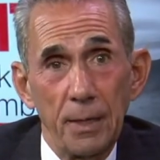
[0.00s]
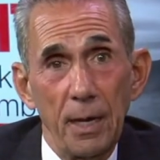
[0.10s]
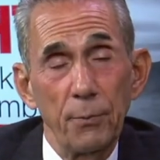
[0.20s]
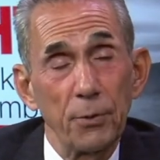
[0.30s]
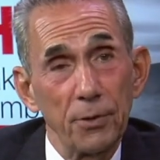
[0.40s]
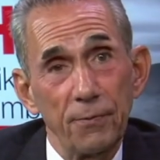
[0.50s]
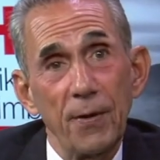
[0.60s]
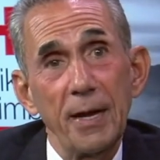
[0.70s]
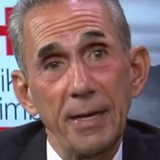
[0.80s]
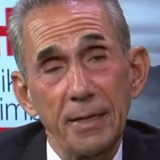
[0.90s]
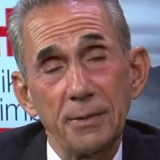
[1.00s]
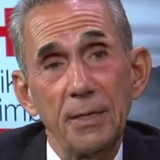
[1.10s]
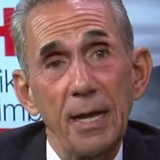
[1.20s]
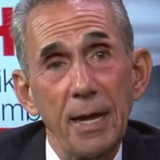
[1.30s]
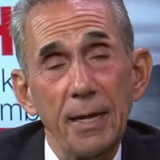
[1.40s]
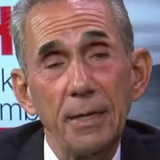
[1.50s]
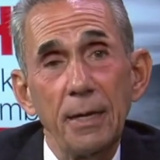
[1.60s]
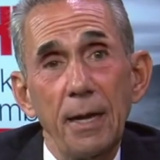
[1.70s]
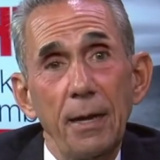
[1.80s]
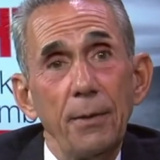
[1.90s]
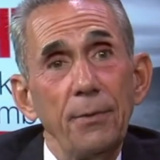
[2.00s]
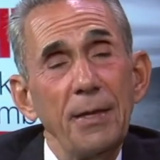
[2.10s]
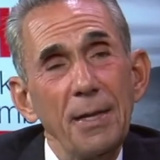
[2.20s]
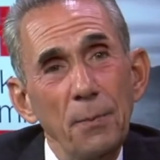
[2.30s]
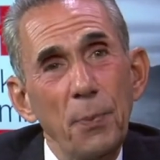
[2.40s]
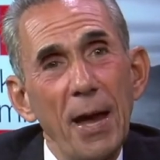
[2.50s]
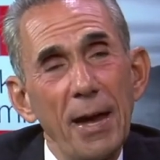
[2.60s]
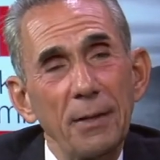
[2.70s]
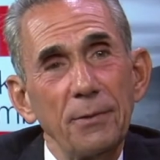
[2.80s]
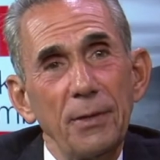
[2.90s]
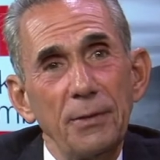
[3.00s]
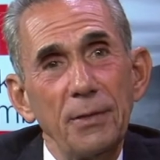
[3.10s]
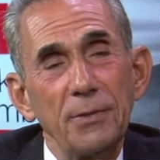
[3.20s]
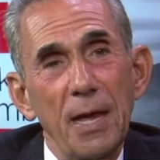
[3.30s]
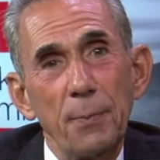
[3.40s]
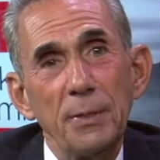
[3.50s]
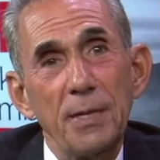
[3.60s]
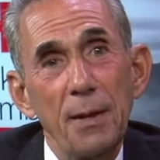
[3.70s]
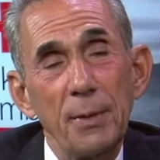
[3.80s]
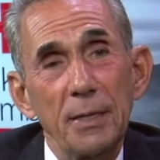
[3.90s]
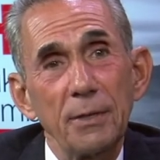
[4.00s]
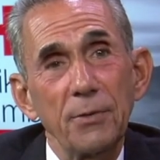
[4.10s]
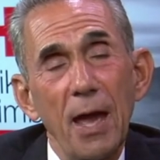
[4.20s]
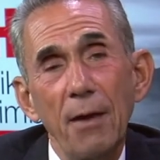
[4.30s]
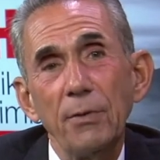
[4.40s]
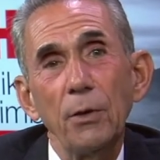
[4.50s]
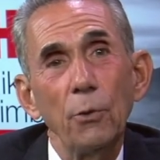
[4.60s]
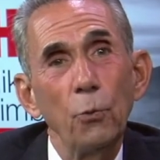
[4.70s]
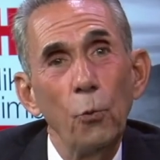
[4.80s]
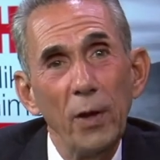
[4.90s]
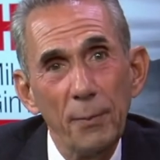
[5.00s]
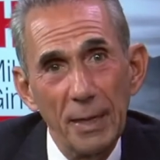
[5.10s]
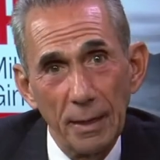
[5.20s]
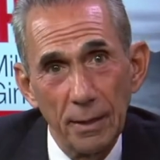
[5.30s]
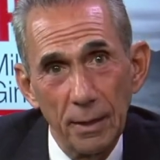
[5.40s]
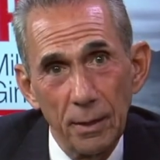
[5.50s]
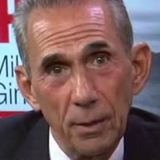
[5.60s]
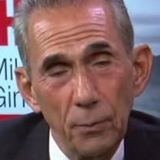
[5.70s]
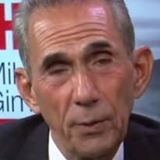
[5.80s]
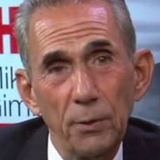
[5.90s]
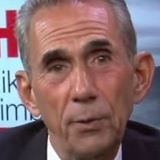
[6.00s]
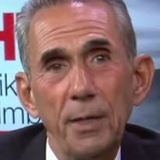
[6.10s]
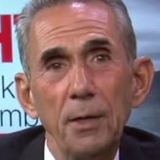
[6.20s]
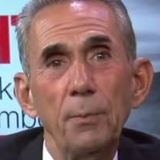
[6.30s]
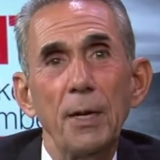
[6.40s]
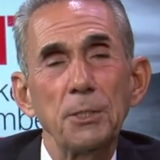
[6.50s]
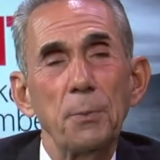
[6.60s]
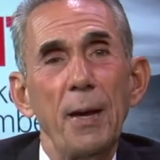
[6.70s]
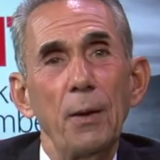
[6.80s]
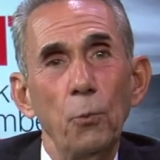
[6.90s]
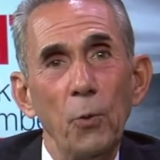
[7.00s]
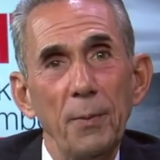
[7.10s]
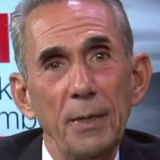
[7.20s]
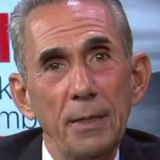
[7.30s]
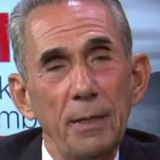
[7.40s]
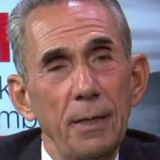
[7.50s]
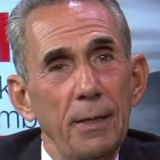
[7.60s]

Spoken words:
And we're going to find out today the impact that this epidemic is having on women. We don't hear much about women